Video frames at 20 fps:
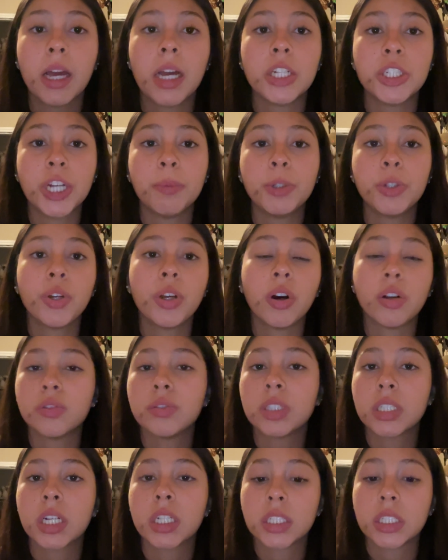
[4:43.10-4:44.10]
Chapter 3 also
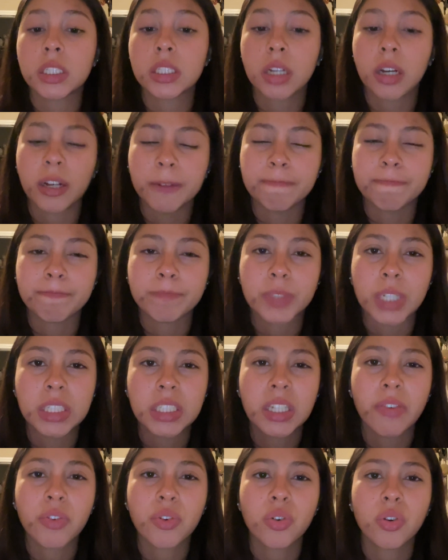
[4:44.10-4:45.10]
discusses
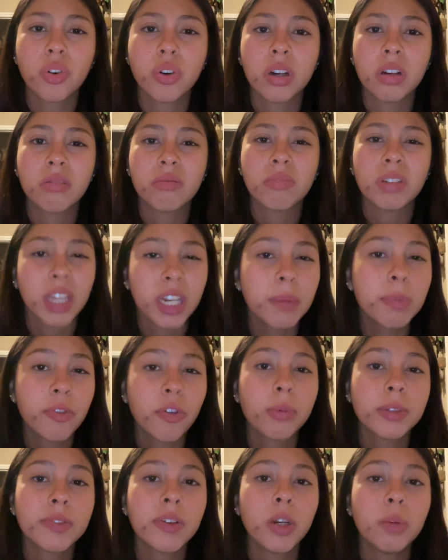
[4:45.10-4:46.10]
several related
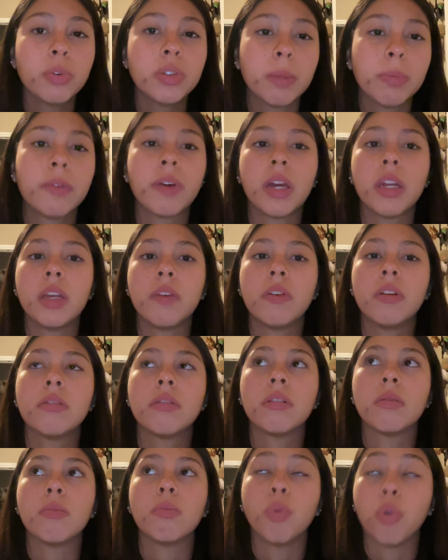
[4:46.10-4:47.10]
performance variables that provide
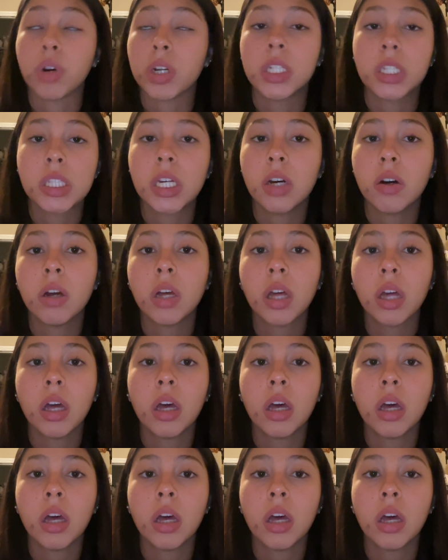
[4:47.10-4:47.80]
even more detail